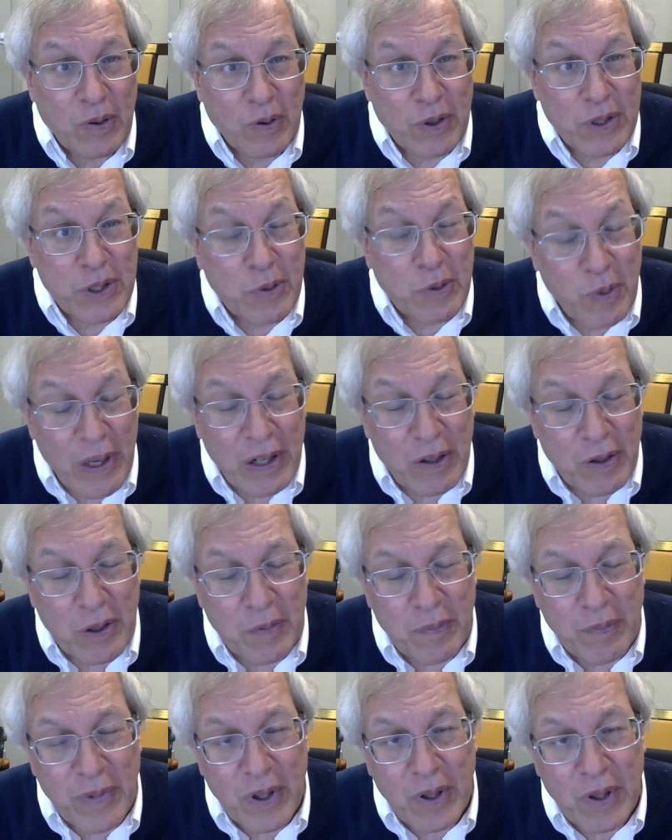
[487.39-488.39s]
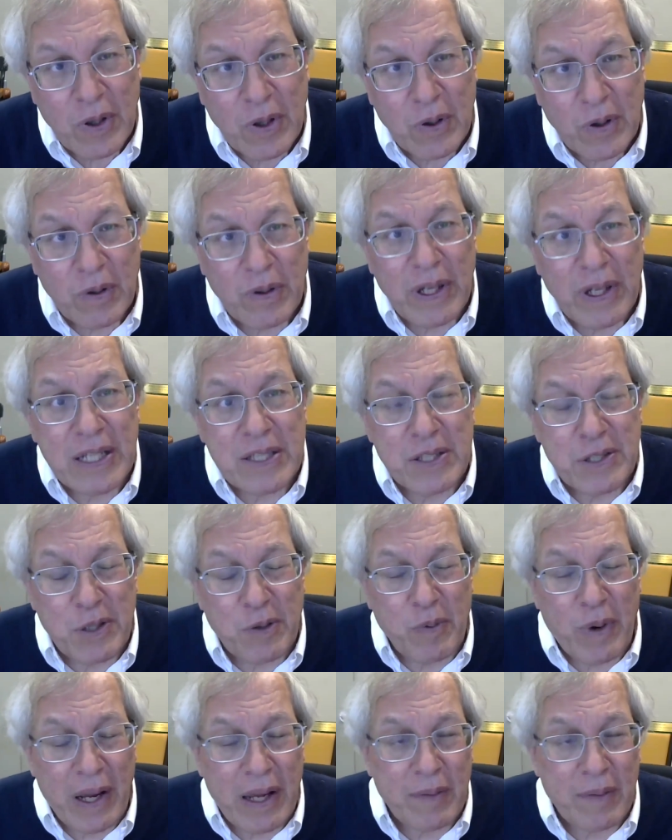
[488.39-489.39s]
or Twitter or
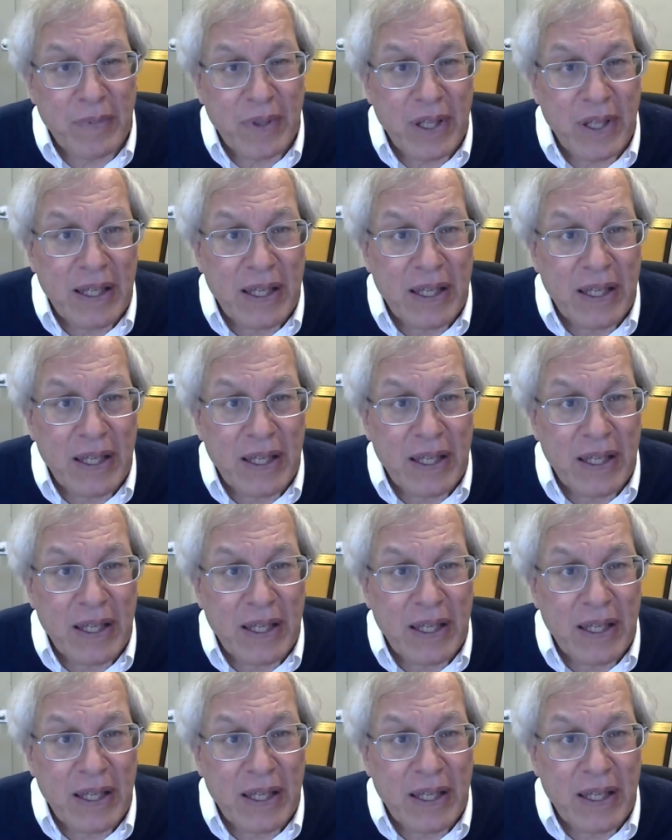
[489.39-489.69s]
Instagram